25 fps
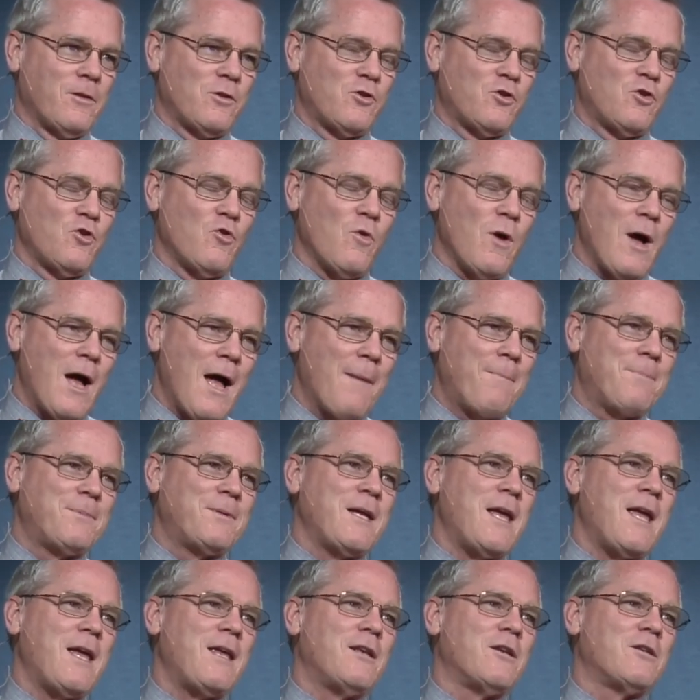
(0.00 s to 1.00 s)
to
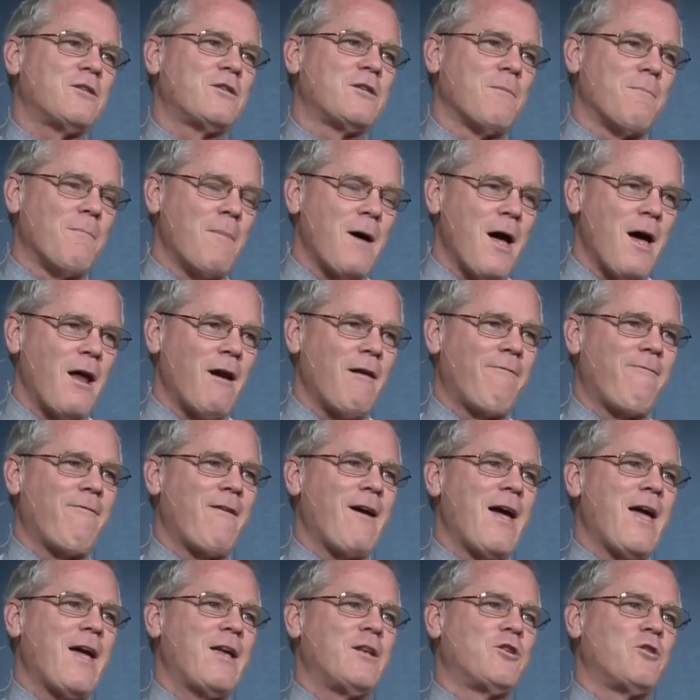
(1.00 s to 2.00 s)
update it, to
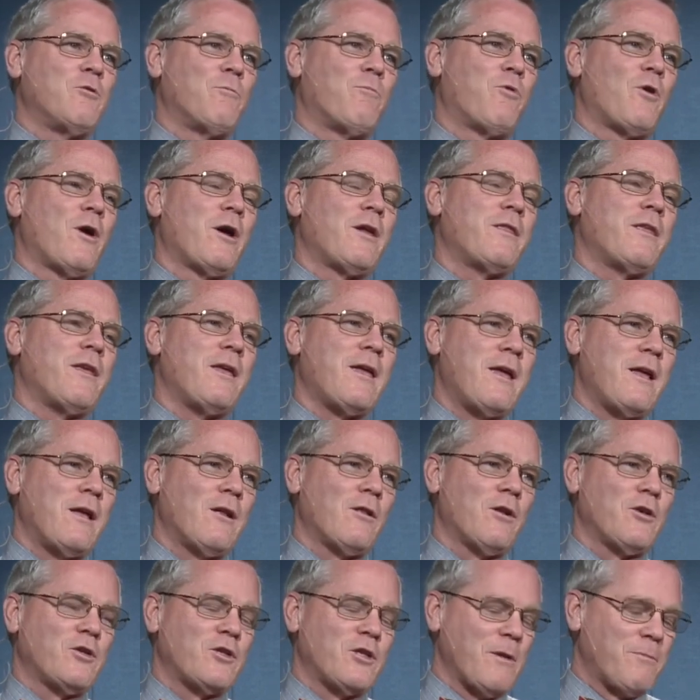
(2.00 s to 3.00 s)
modify it, to bring the
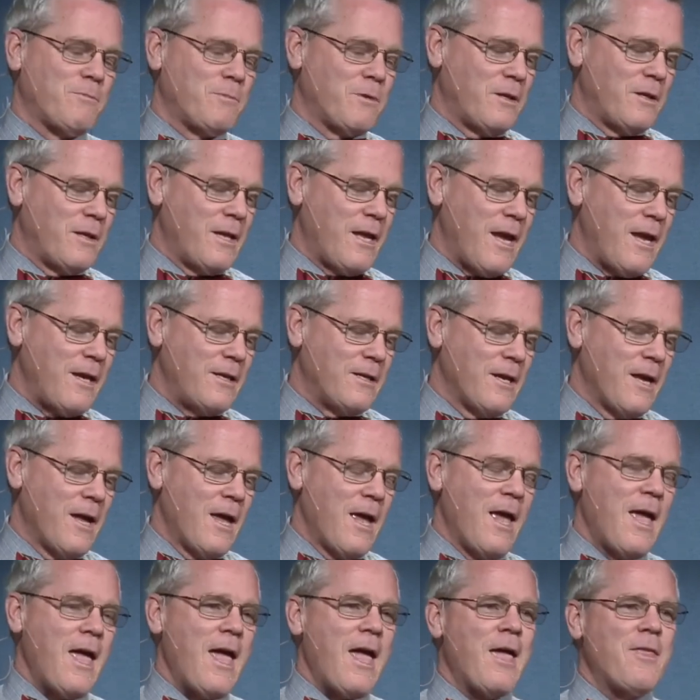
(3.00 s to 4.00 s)
English up to date.
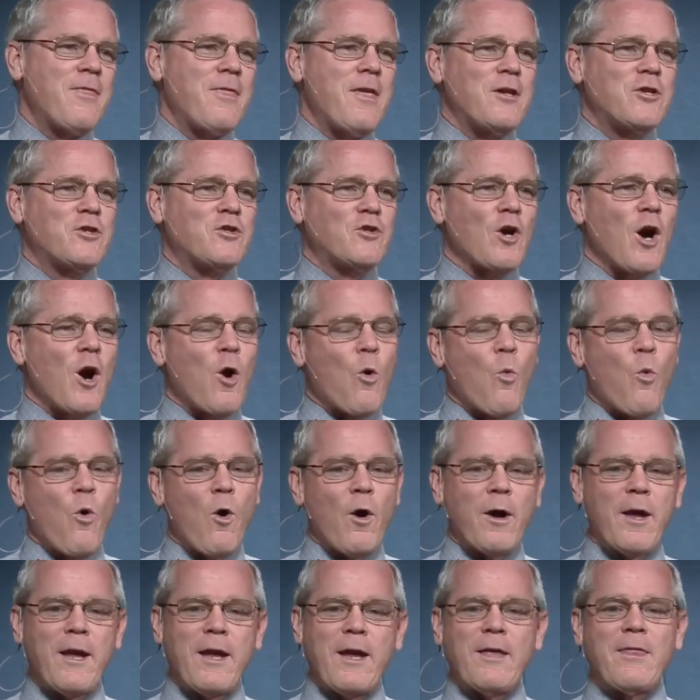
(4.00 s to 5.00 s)
And they start
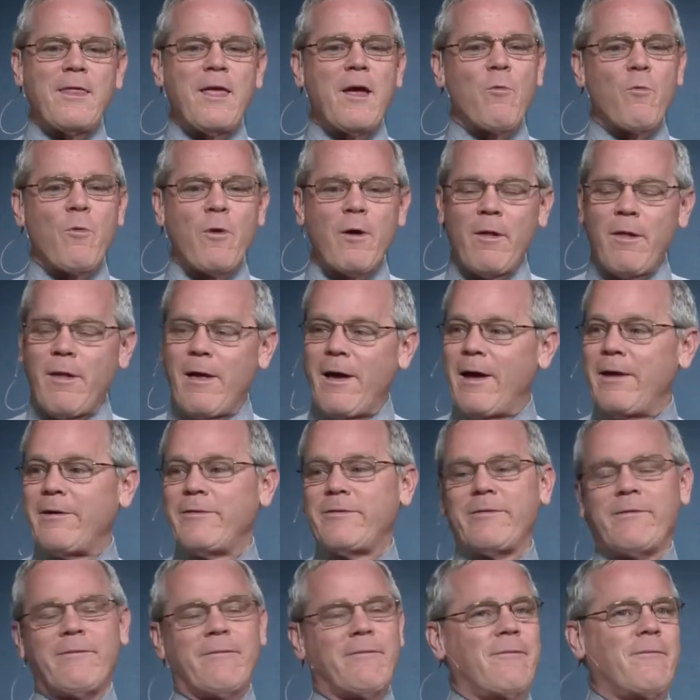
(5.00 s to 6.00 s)
working and they
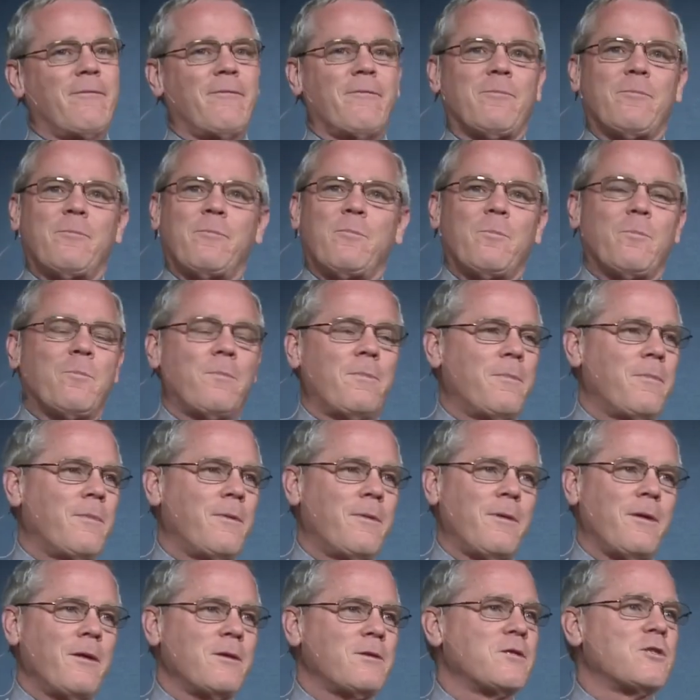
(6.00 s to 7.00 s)
realize
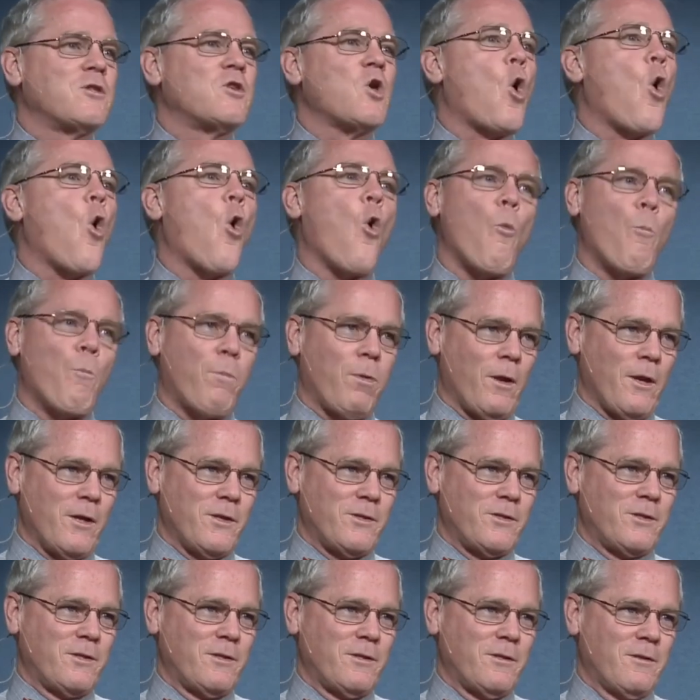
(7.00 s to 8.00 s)
this is
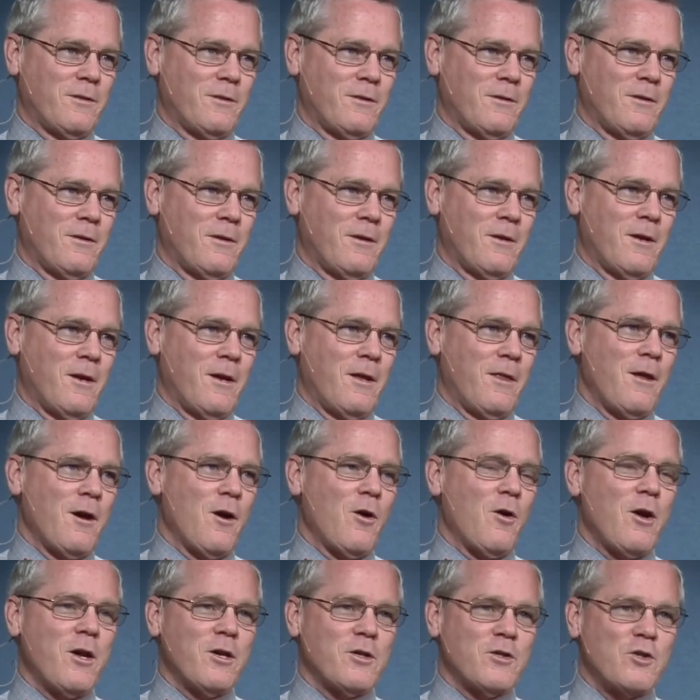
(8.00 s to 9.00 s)
hopeless.
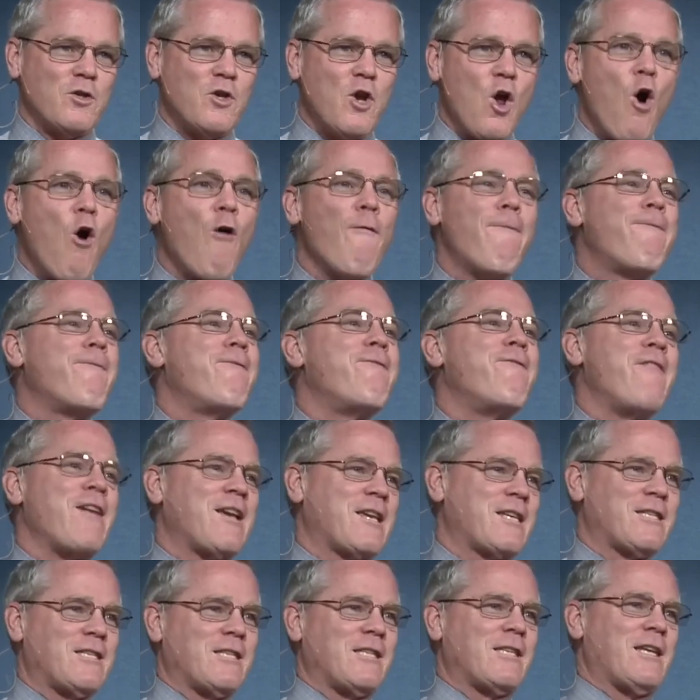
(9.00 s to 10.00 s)
There is no
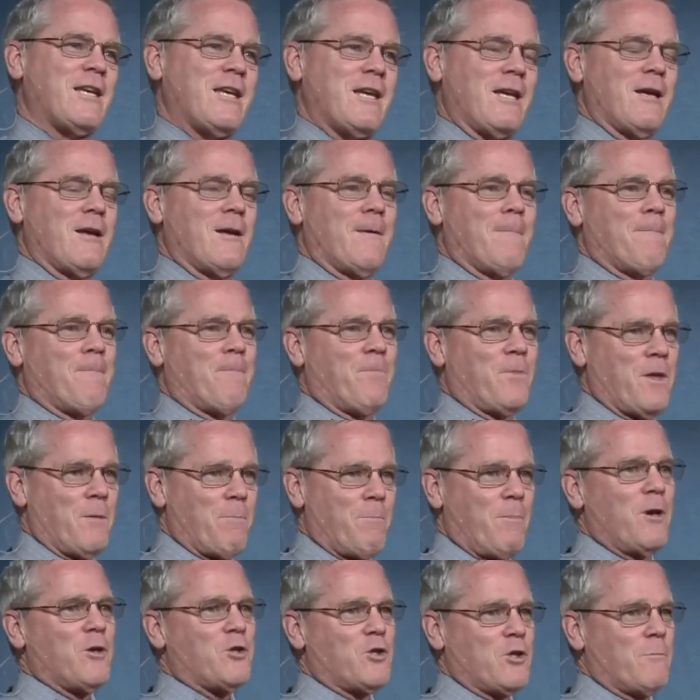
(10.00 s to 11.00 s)
fixing the
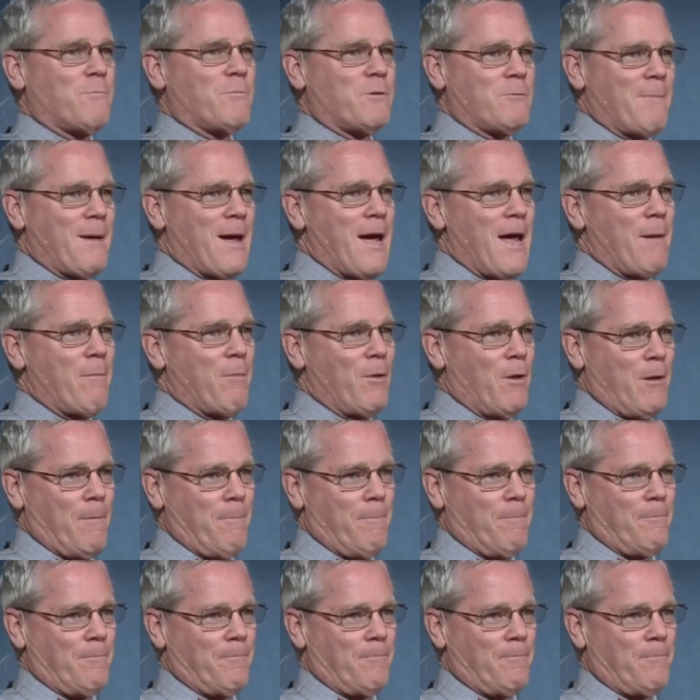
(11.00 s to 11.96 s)
bishop's Bible.